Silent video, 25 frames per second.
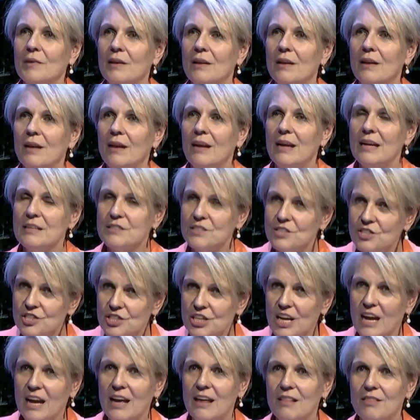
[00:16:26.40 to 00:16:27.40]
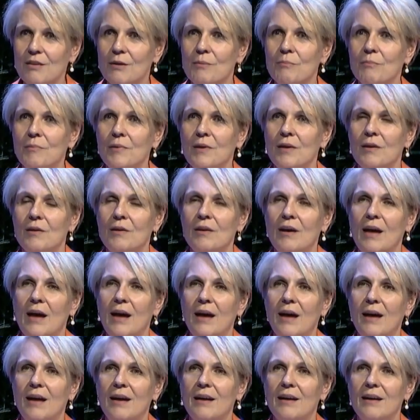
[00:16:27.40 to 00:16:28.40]
Let's share them
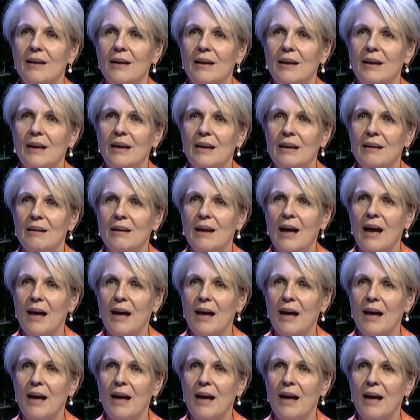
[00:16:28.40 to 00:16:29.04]
in